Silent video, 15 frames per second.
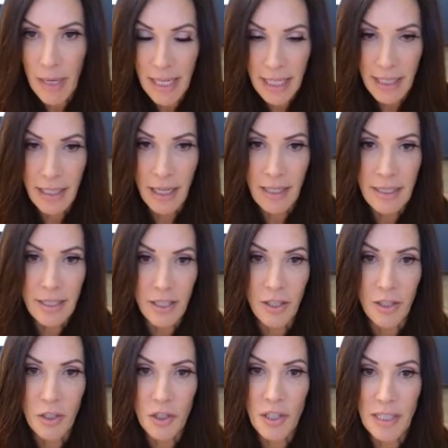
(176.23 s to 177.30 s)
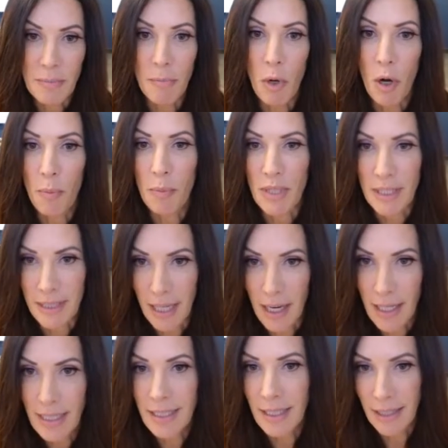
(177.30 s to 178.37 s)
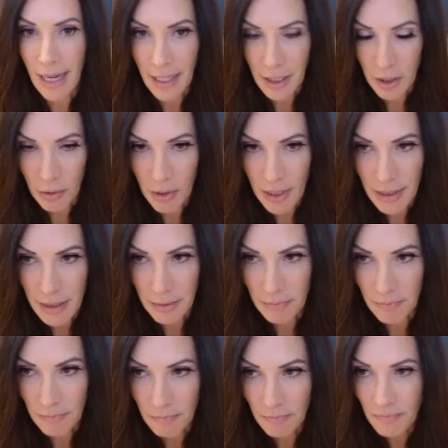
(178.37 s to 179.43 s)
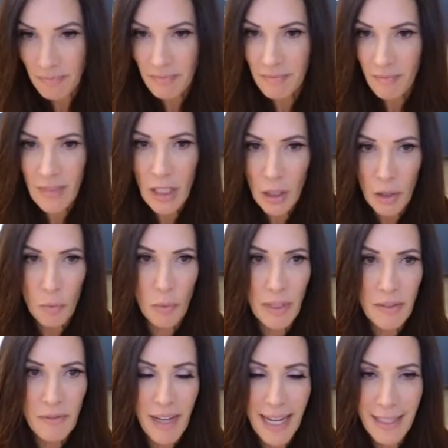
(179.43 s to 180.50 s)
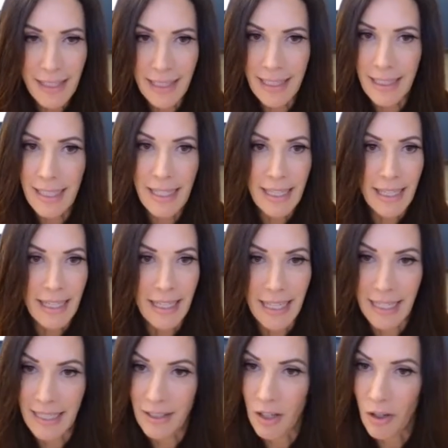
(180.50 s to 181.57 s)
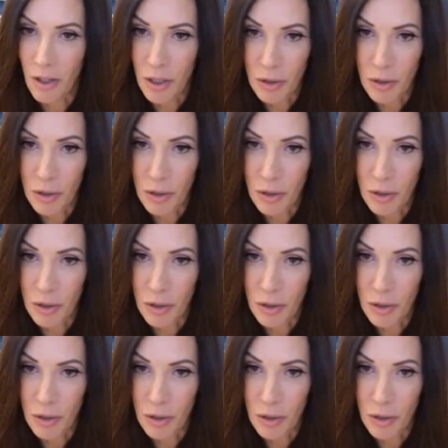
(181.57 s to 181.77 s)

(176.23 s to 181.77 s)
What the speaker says: making our searches more precise and accurate. We've had it in